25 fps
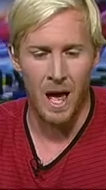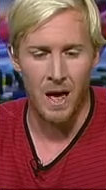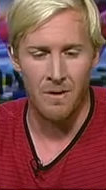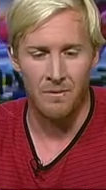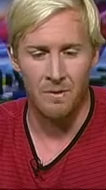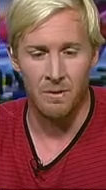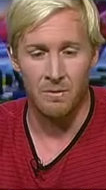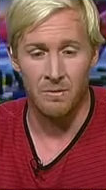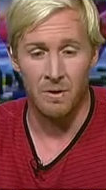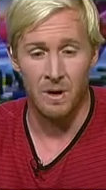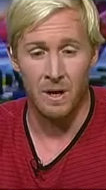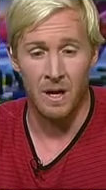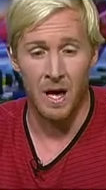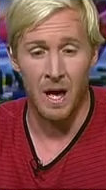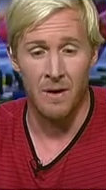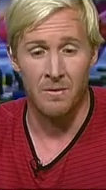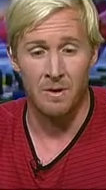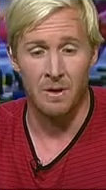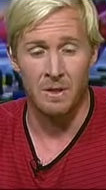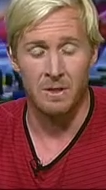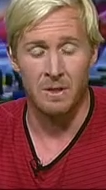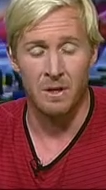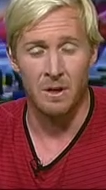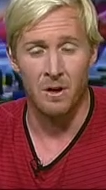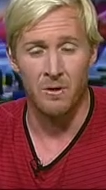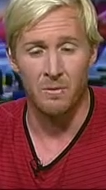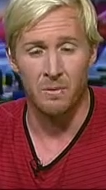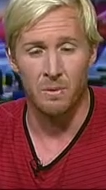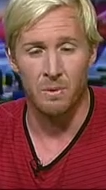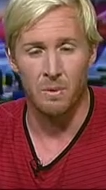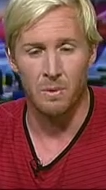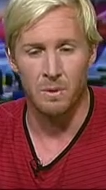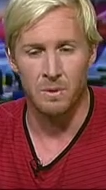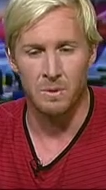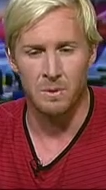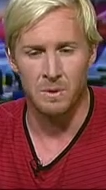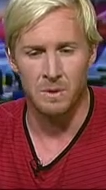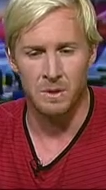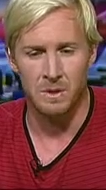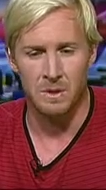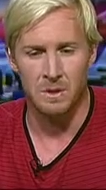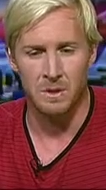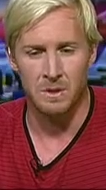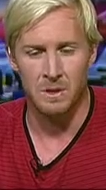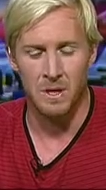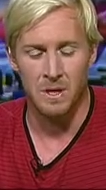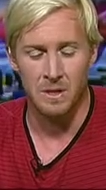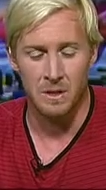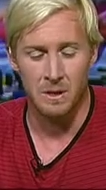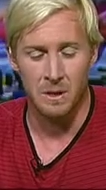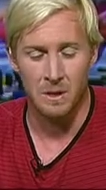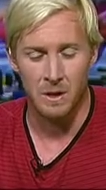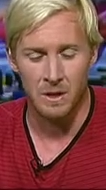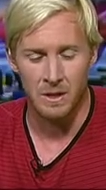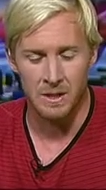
really heavy surfboards, which isn't